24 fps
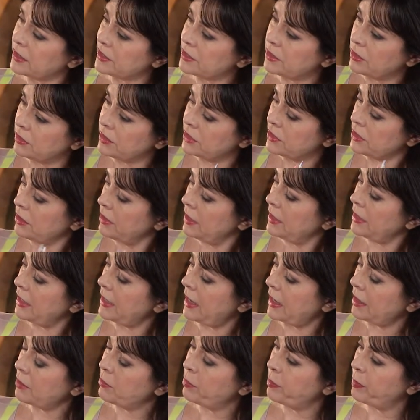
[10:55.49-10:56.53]
so it's only
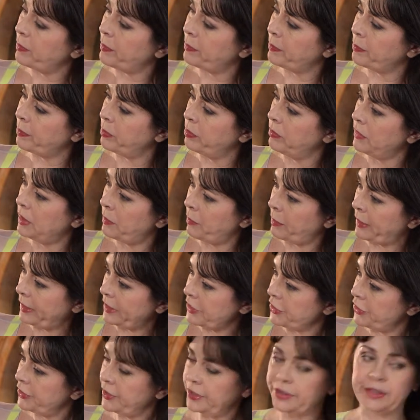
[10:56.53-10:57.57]
like a
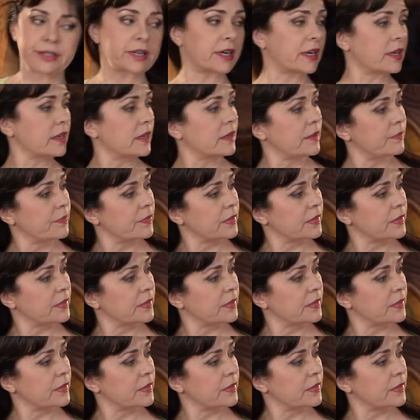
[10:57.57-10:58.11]
partial turn.